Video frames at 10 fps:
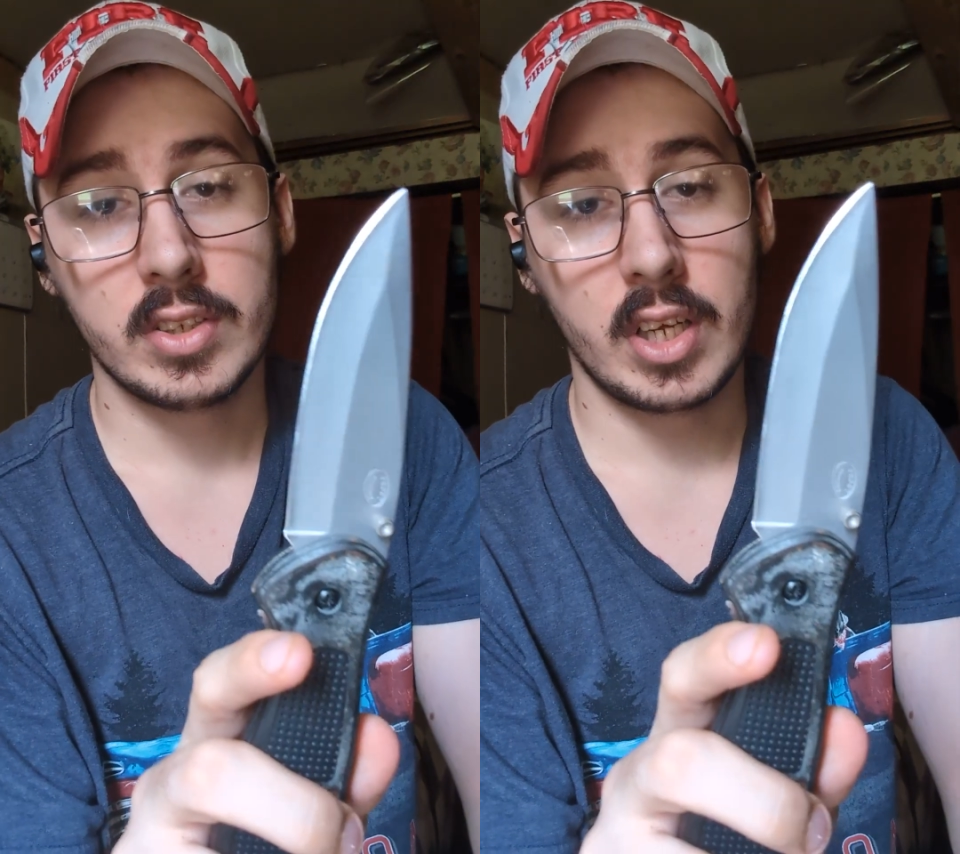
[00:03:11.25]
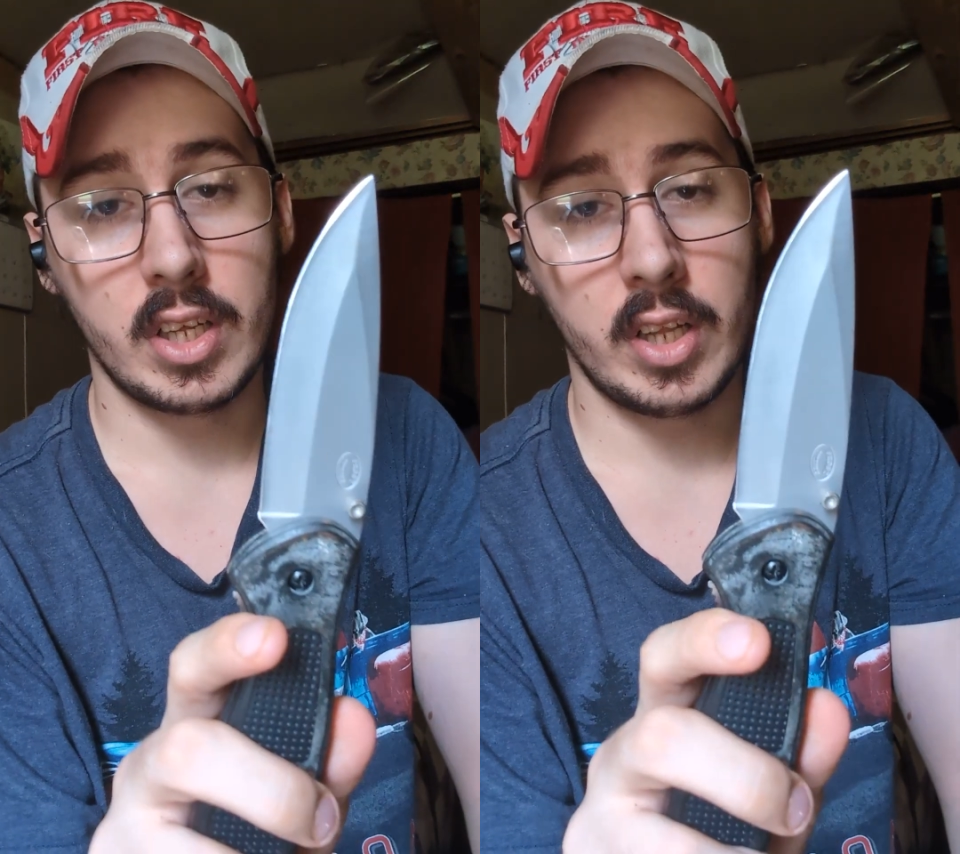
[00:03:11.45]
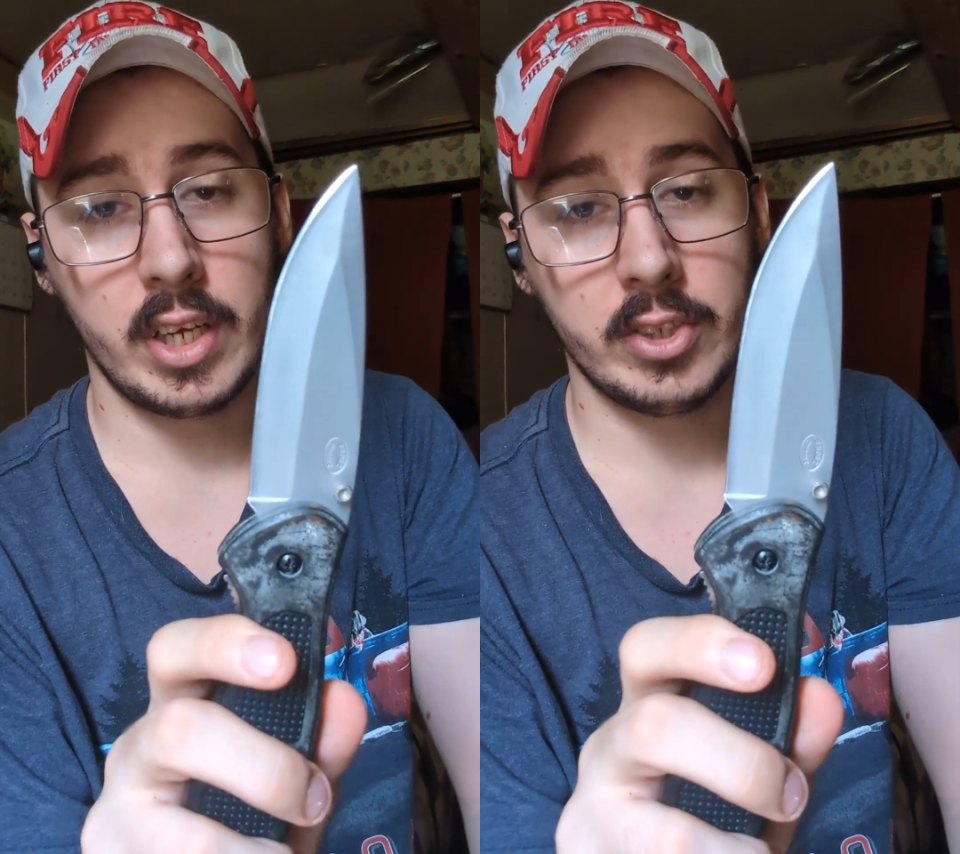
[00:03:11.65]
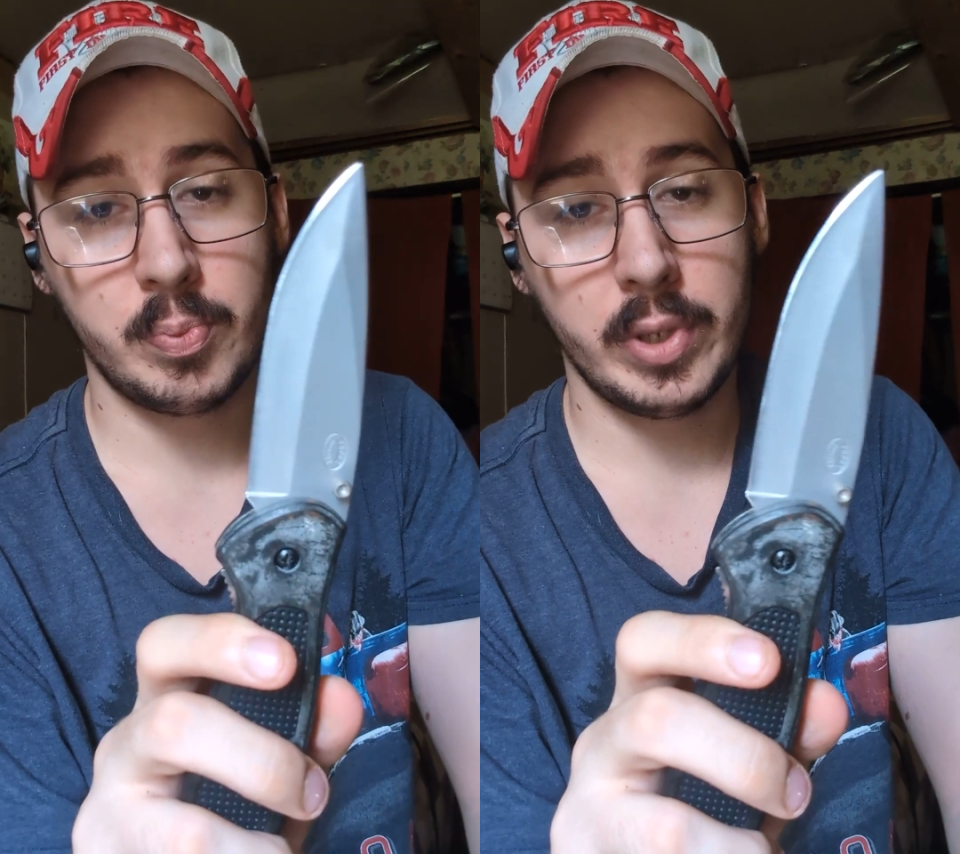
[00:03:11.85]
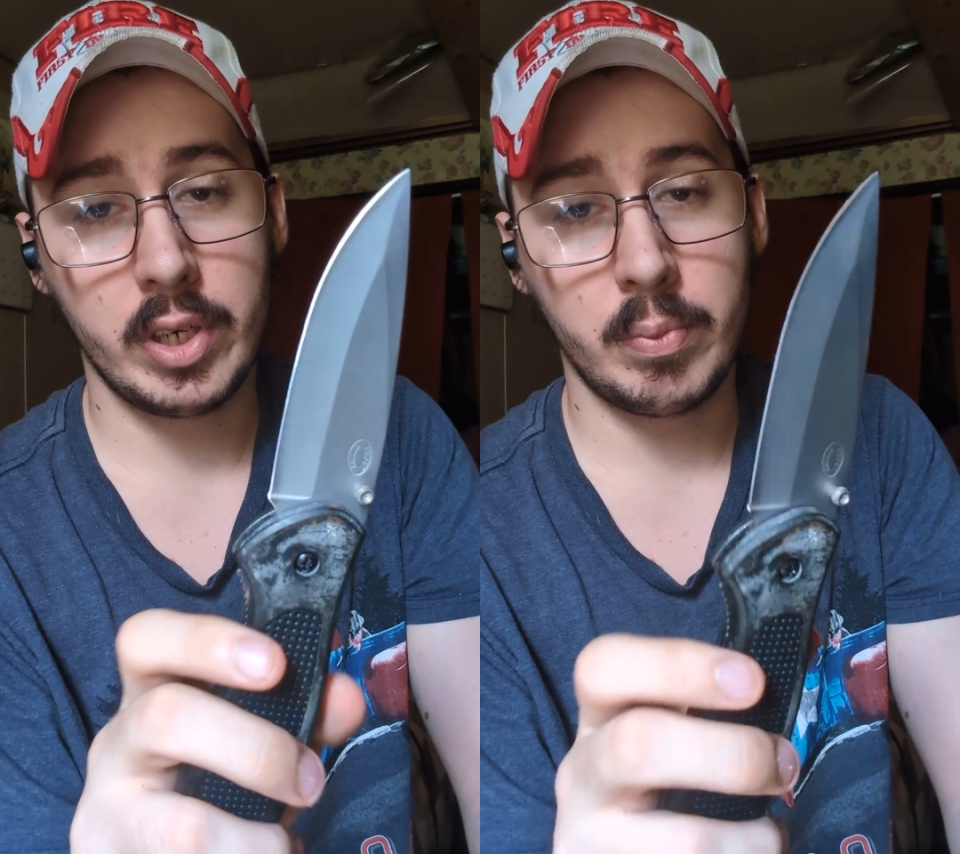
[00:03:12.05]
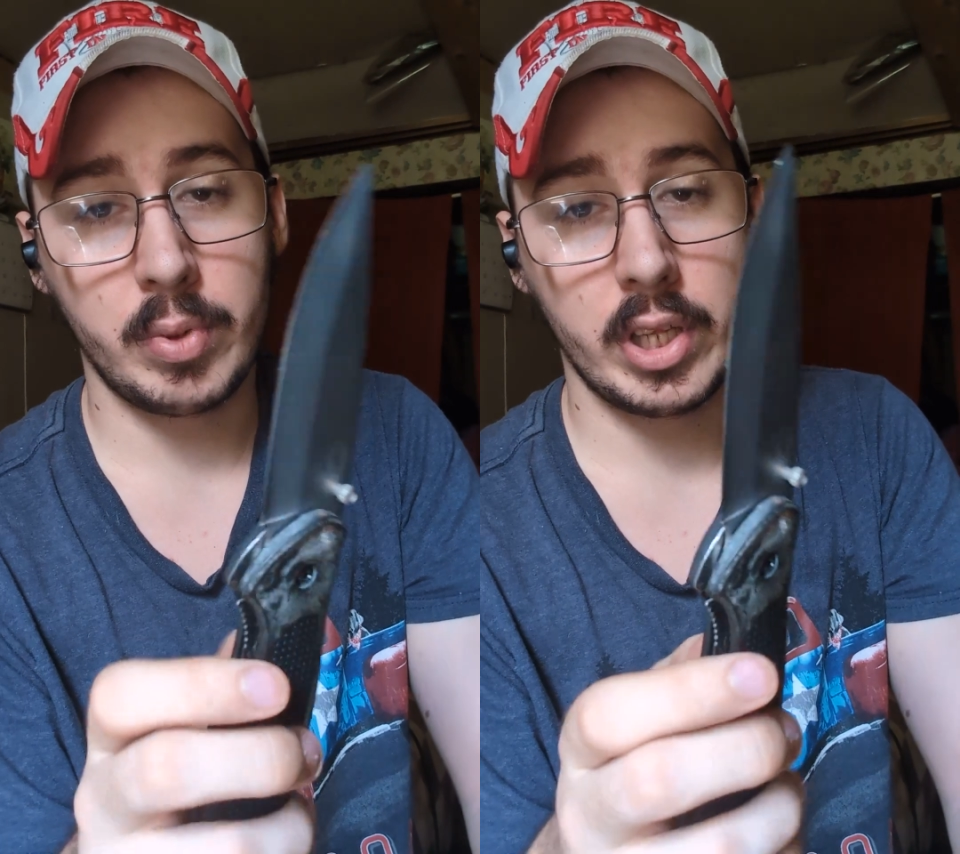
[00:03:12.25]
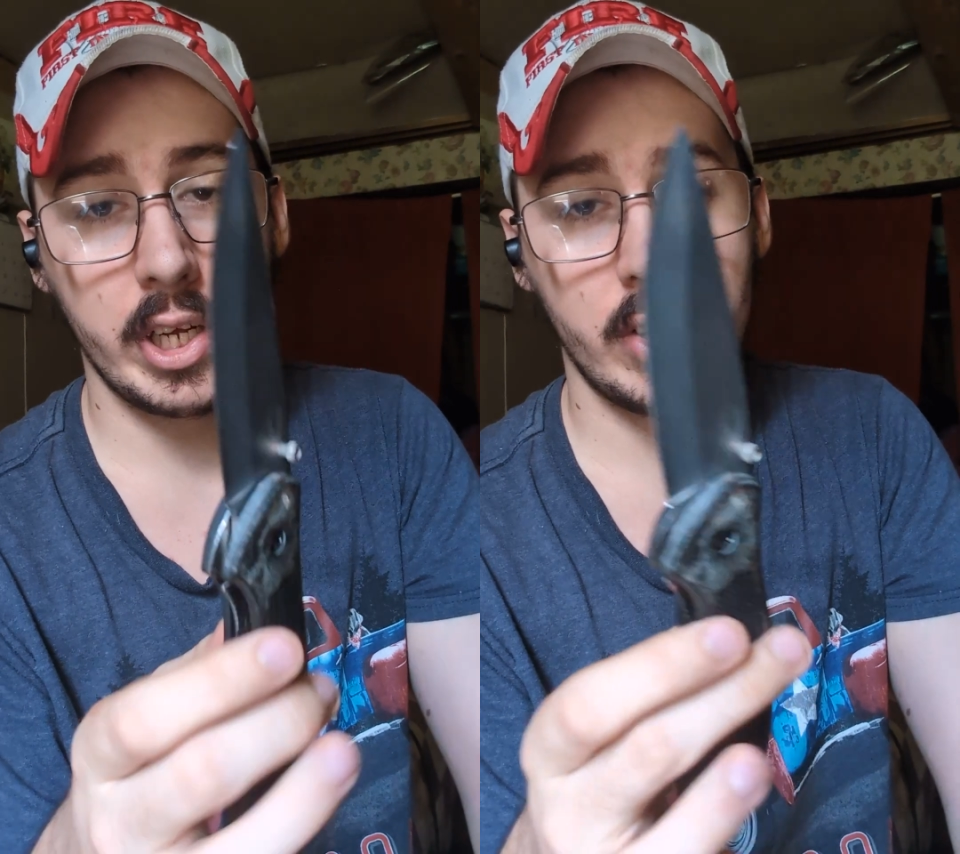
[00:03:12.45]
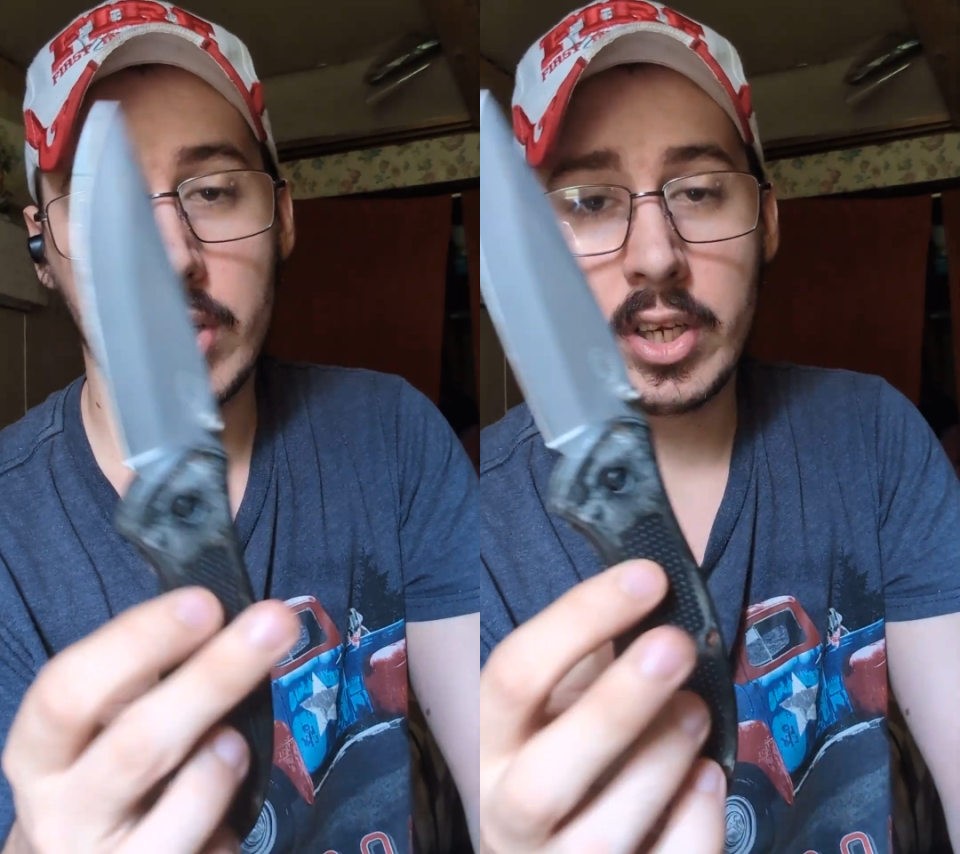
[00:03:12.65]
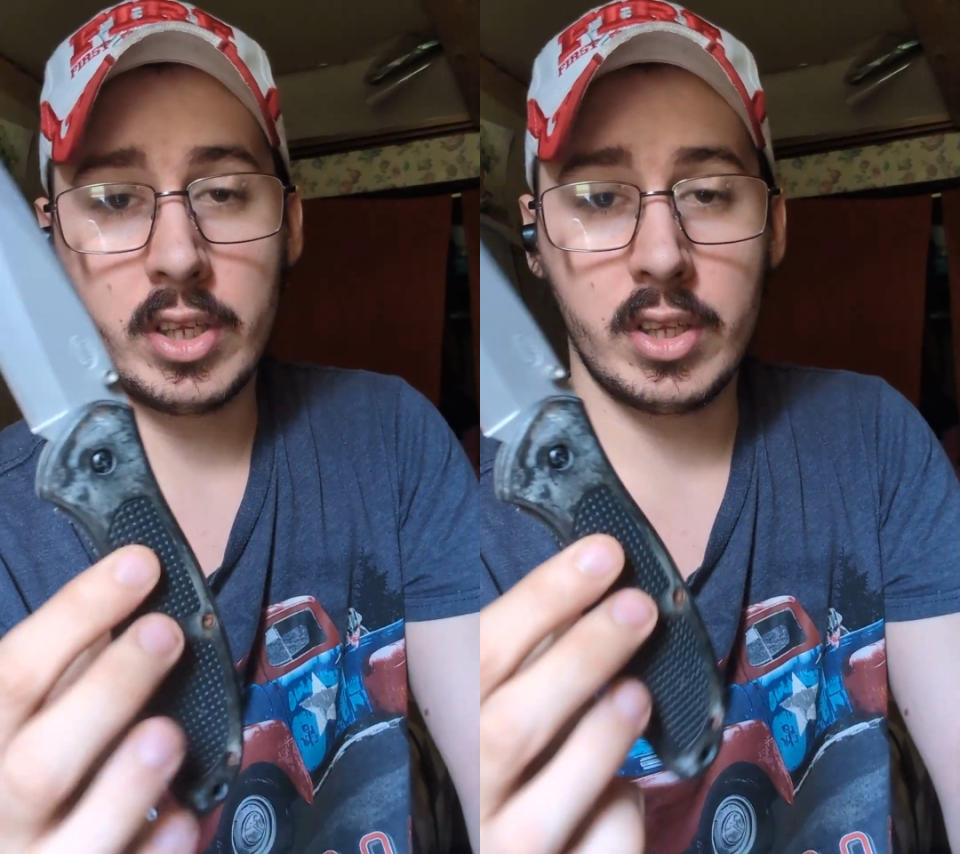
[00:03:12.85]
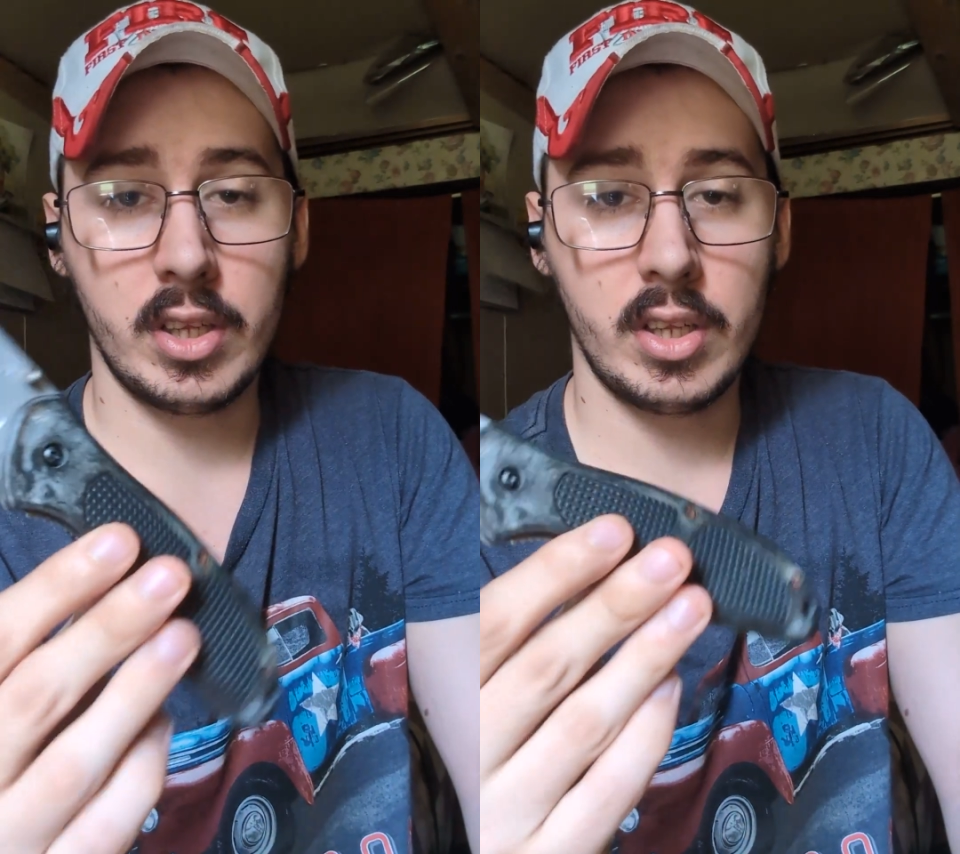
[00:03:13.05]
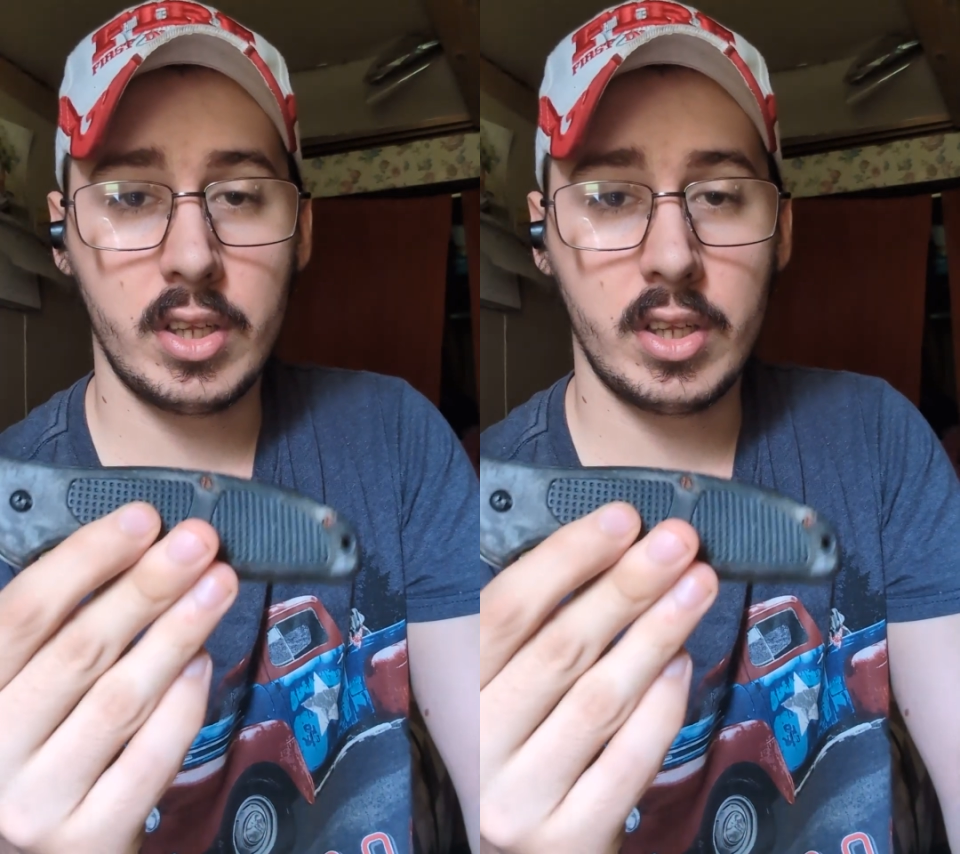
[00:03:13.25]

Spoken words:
It's got a nice big blade on it.